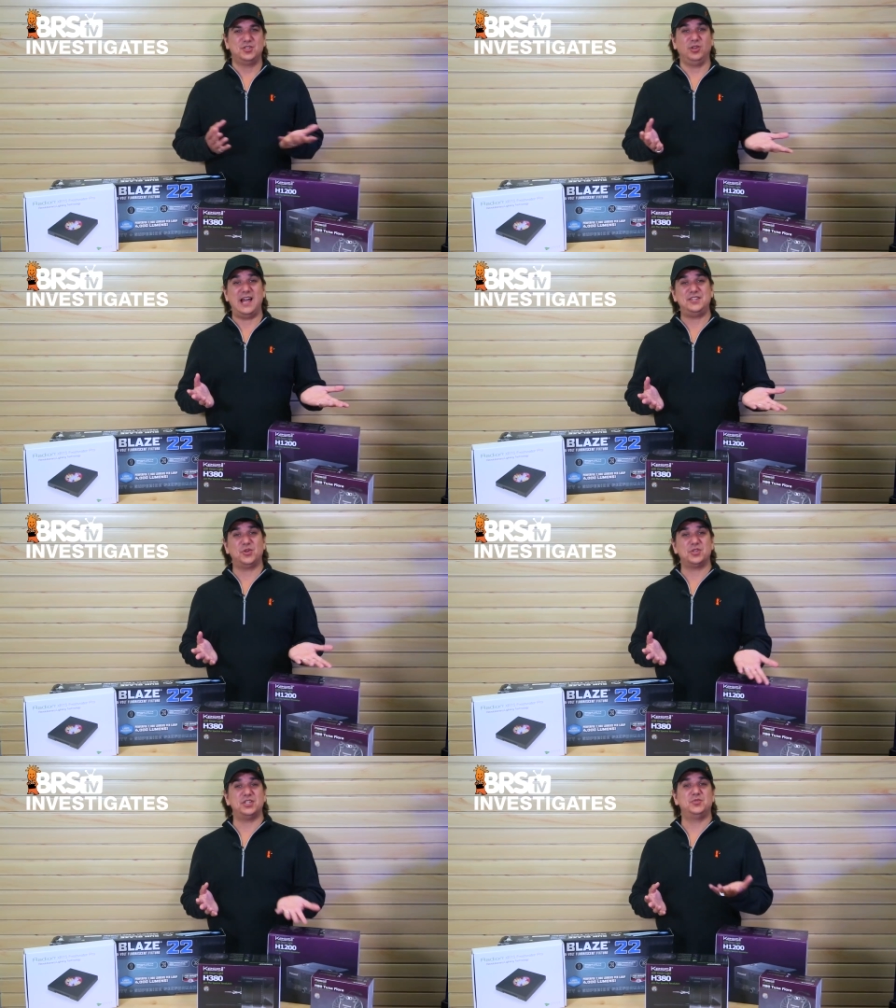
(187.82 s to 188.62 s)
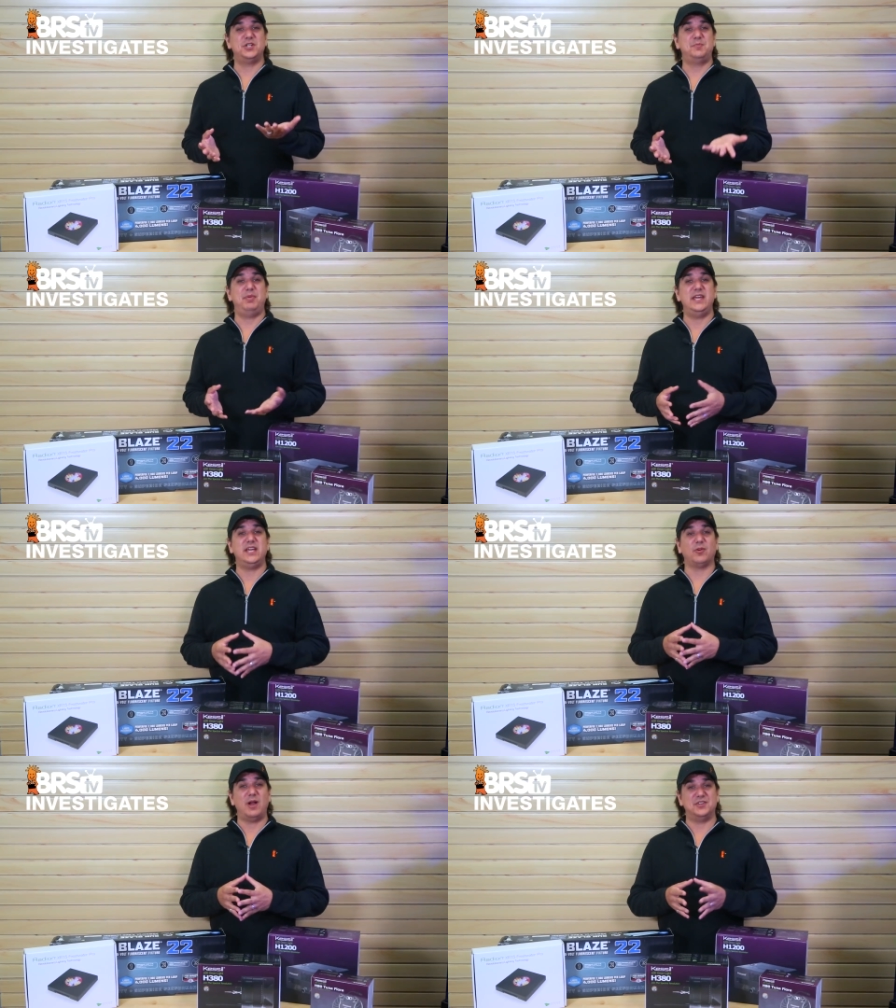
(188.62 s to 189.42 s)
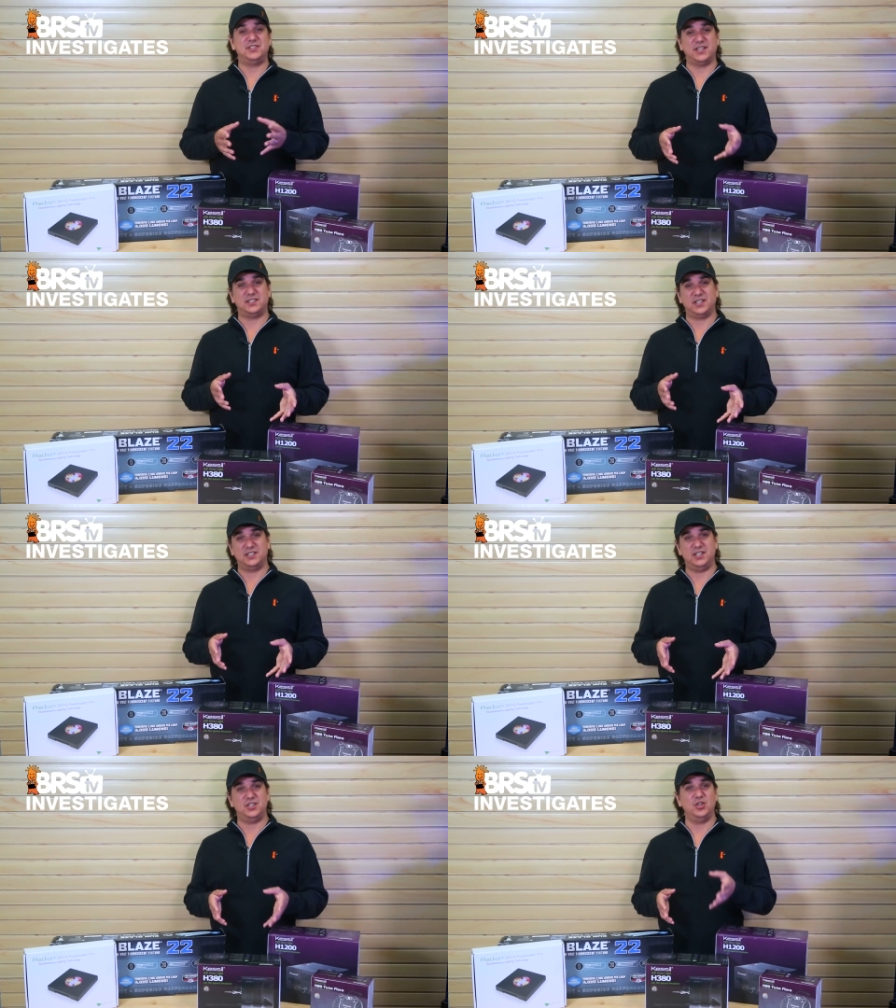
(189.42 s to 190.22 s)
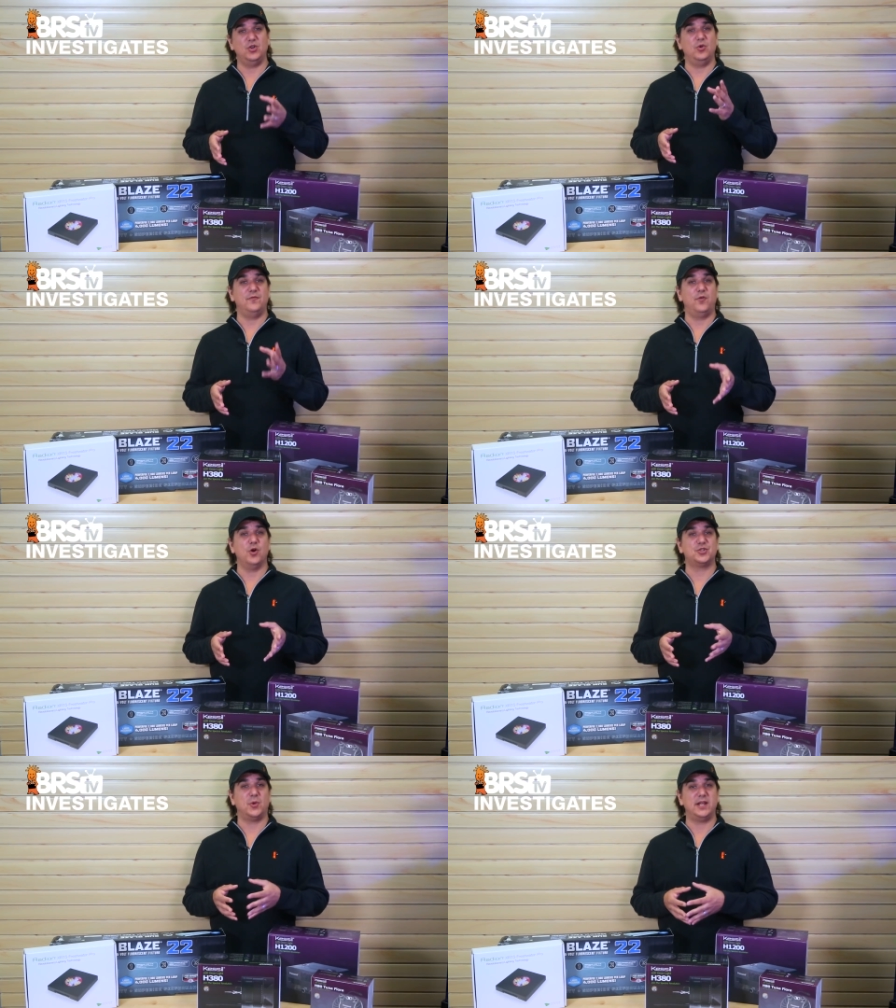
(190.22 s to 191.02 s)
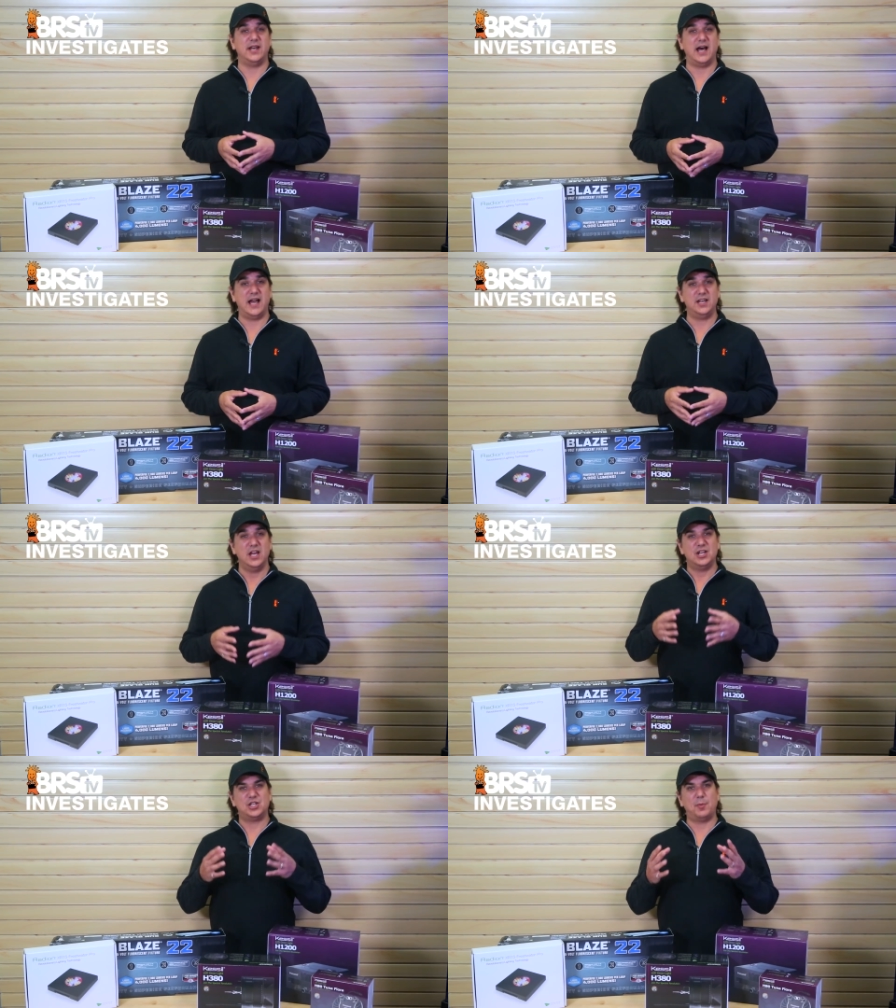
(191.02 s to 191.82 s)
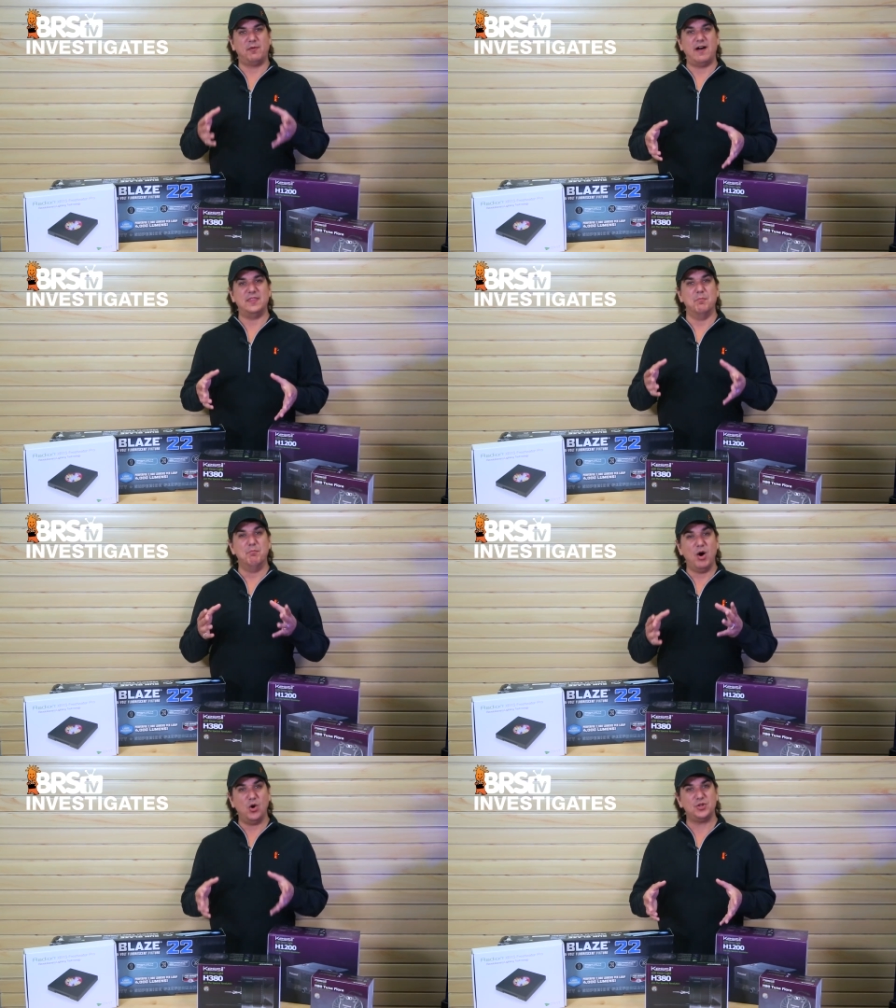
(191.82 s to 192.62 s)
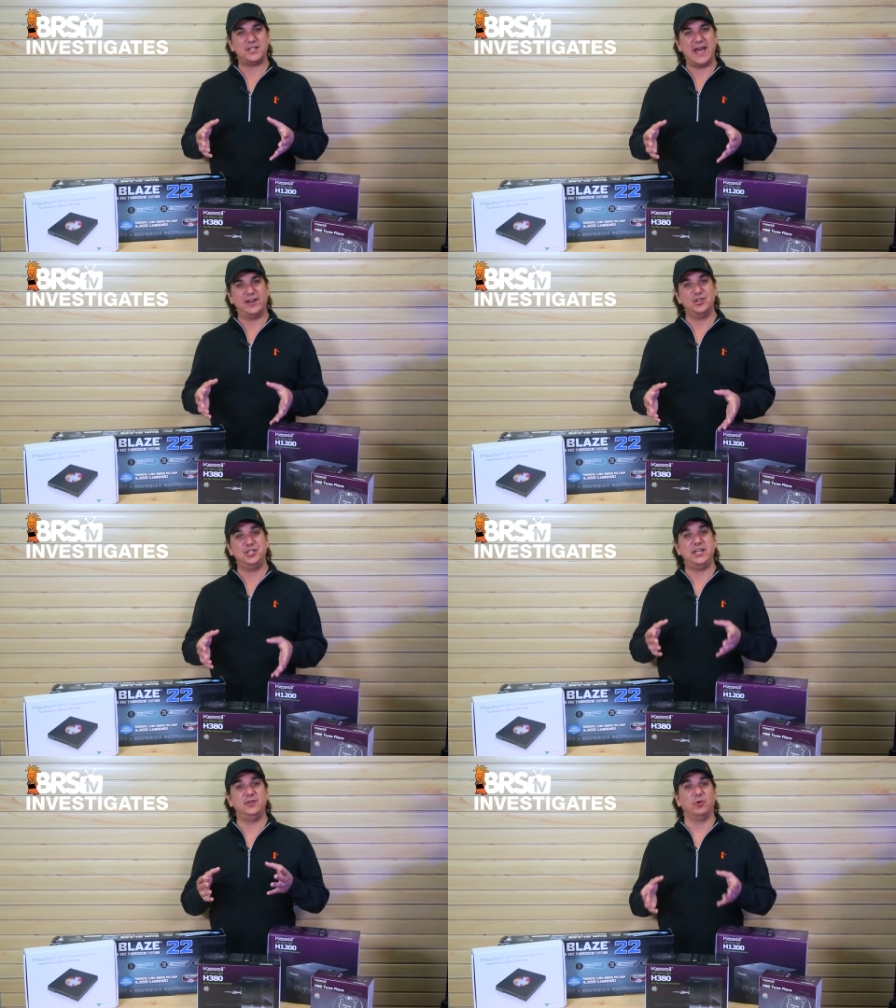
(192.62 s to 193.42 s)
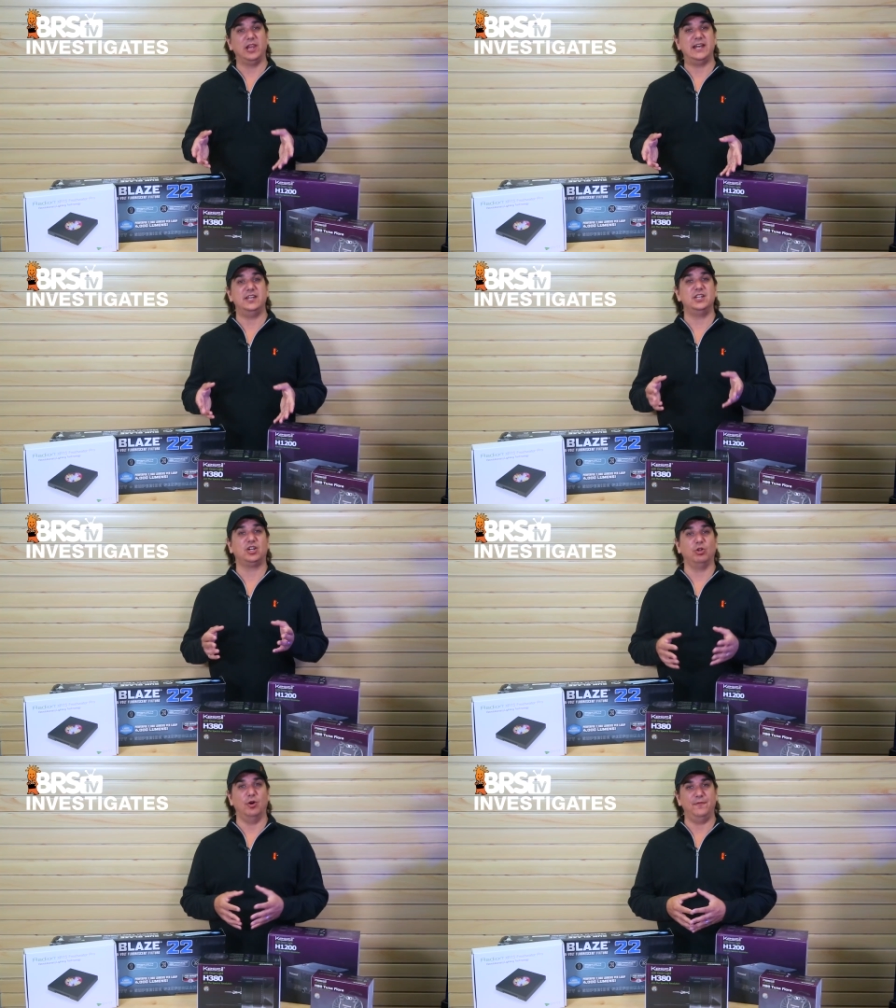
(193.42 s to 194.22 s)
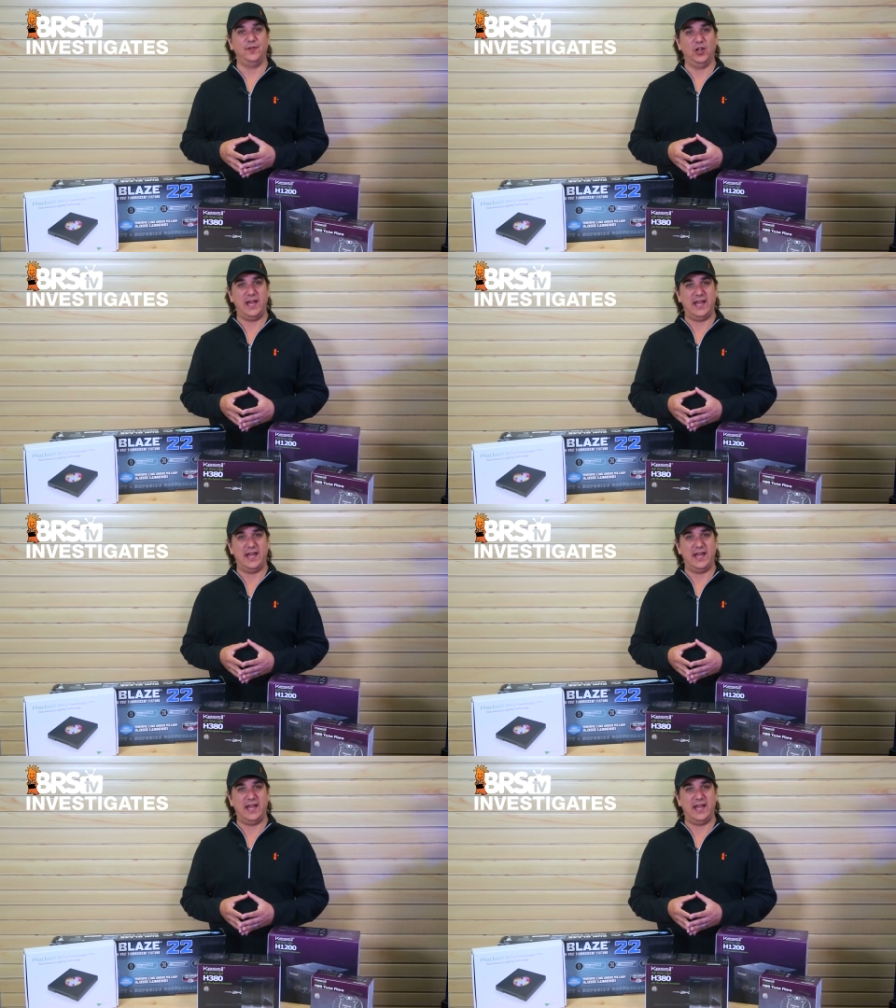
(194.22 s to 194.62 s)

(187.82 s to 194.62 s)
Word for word: So light sources which peak around six sixty-two and four twenty-nine should provide the most energy related to chlorophyll